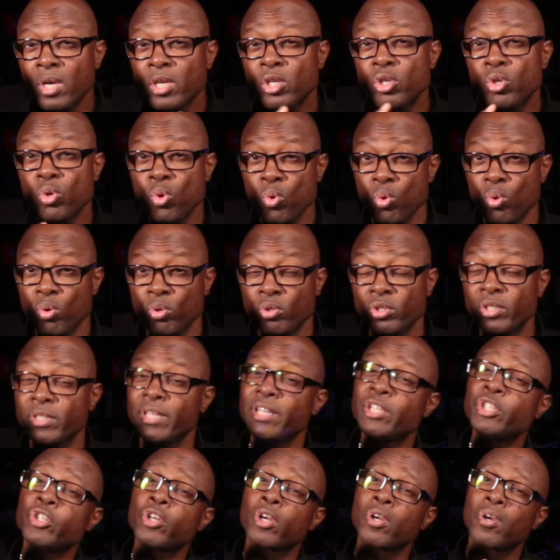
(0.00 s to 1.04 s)
tools
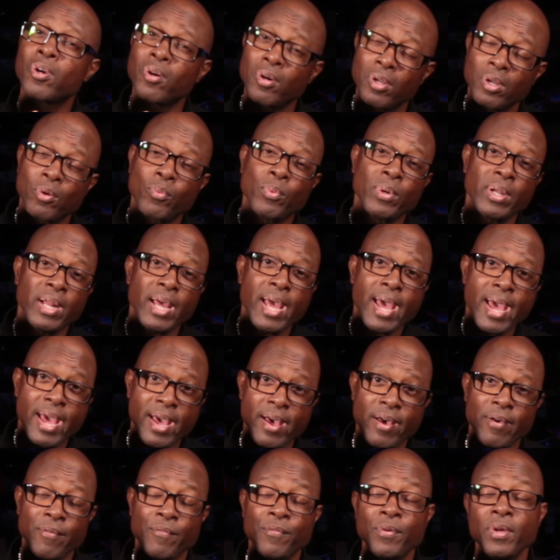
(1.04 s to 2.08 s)
that you're going to want to
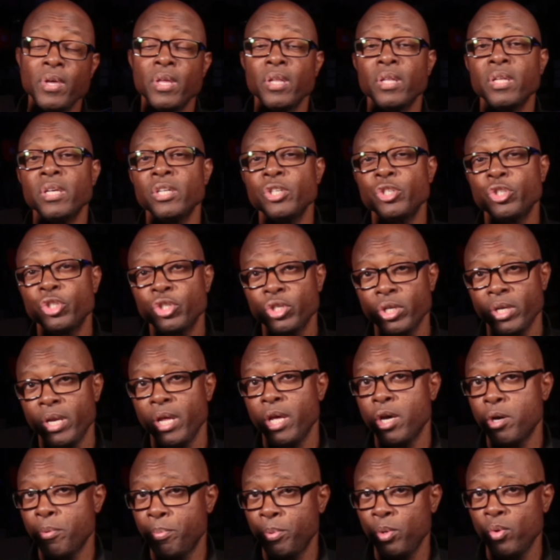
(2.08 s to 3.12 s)
have that should
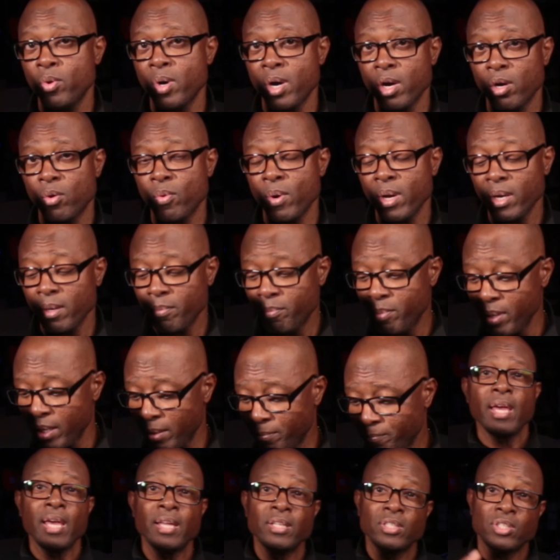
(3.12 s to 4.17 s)
help you out quite a
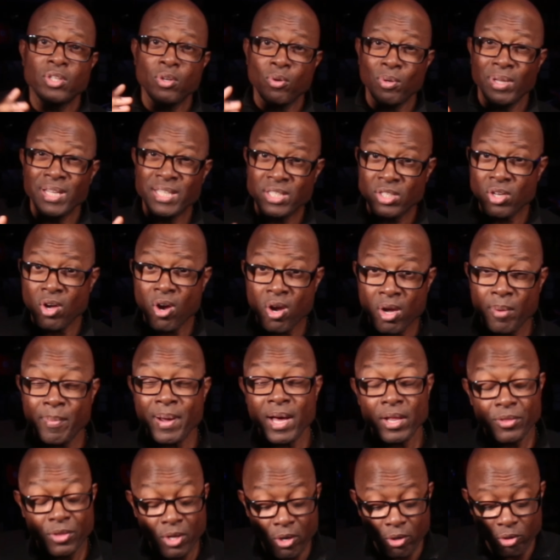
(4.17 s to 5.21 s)
bit. And so let's talk
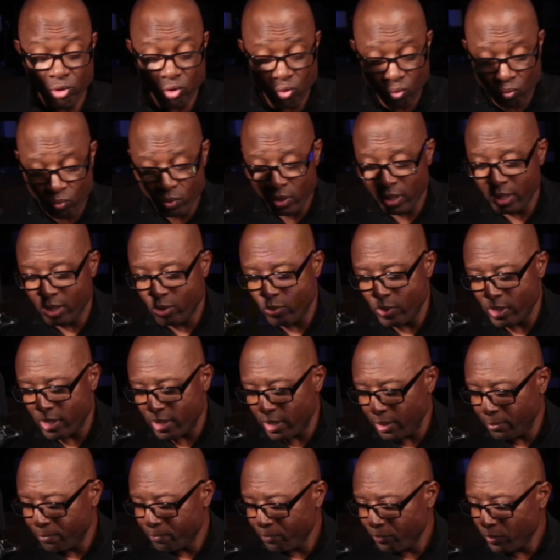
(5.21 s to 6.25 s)
about those really
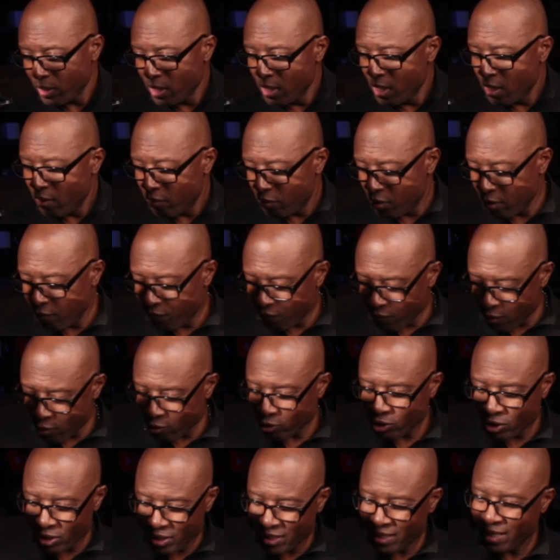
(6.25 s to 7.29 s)
quickly. The
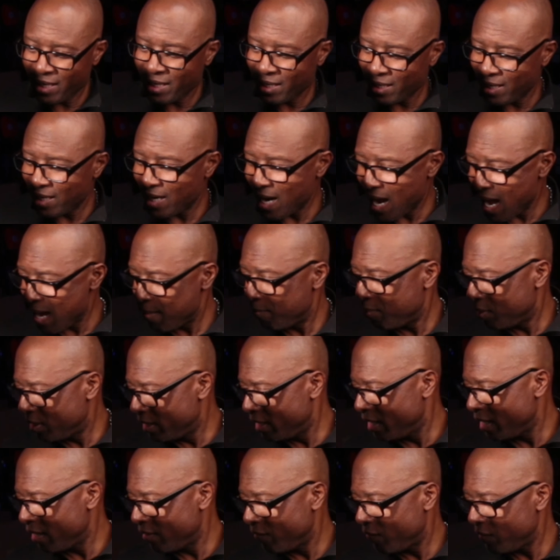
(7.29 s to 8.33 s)
first thing that I
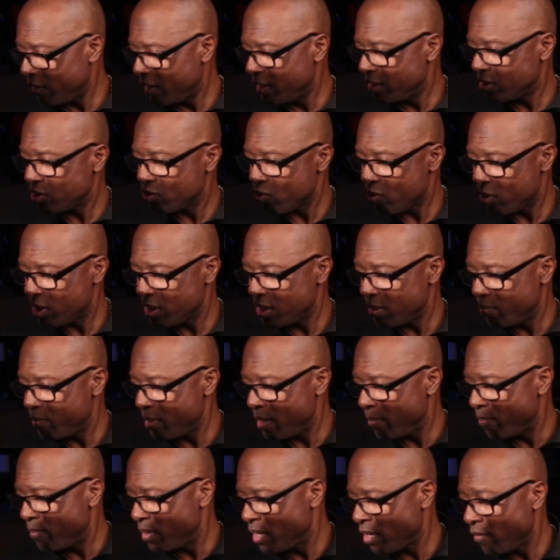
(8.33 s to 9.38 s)
believe is going to
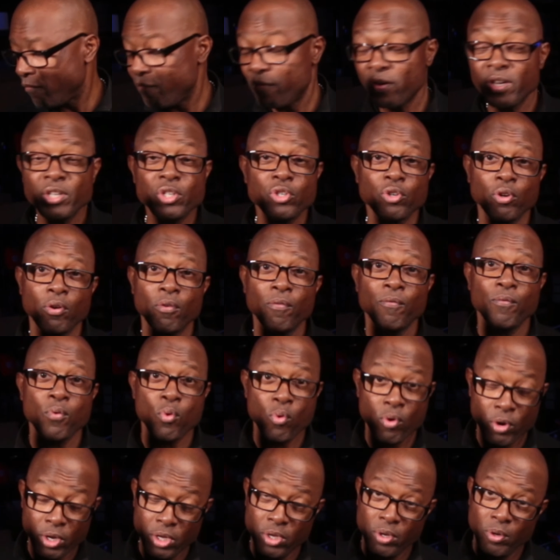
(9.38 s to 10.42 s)
be beneficial
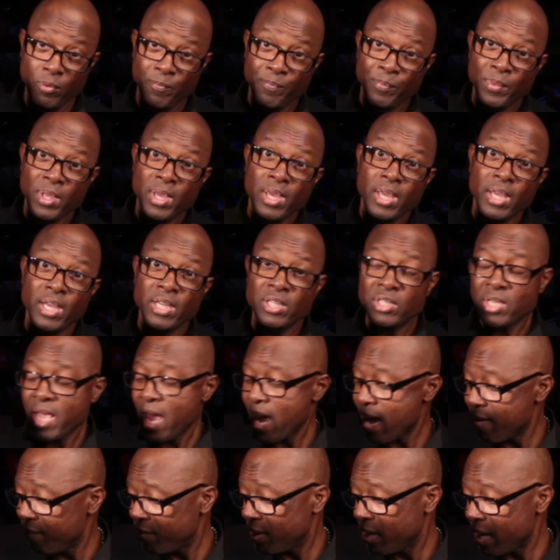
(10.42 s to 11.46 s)
for you is
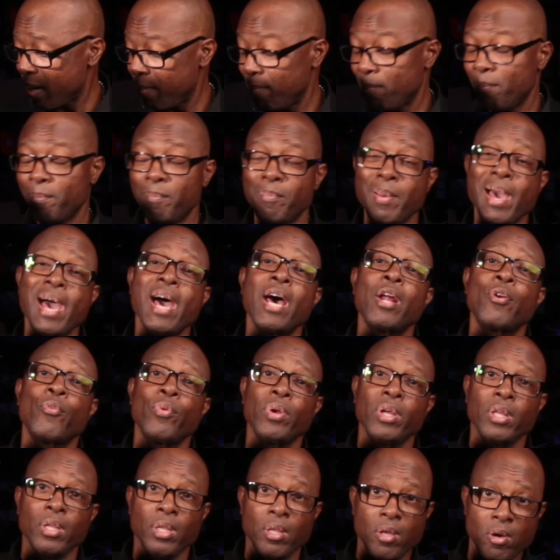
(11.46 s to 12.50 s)
having a
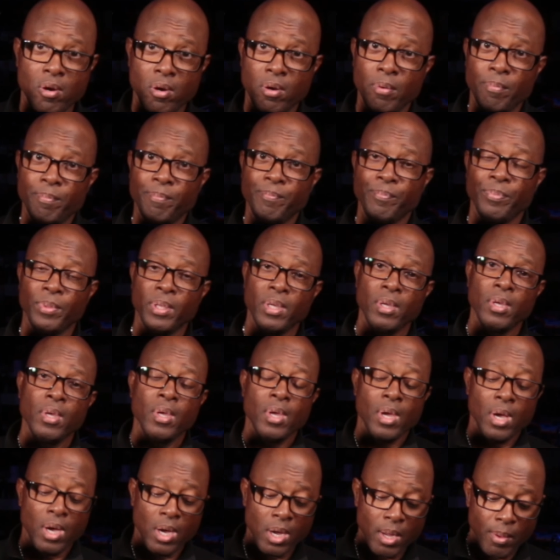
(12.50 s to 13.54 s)
battery alarm.
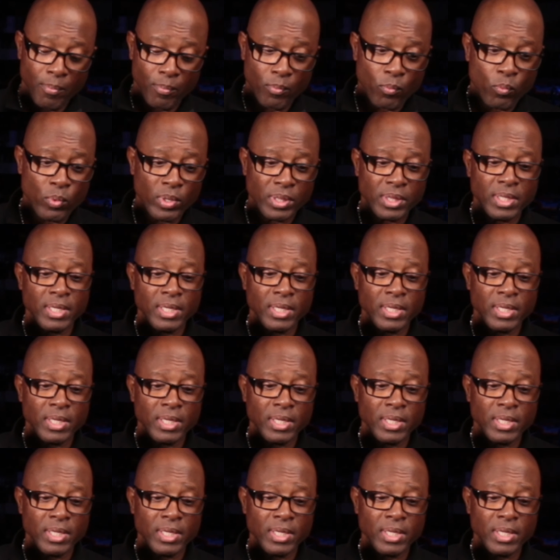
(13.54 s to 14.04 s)
What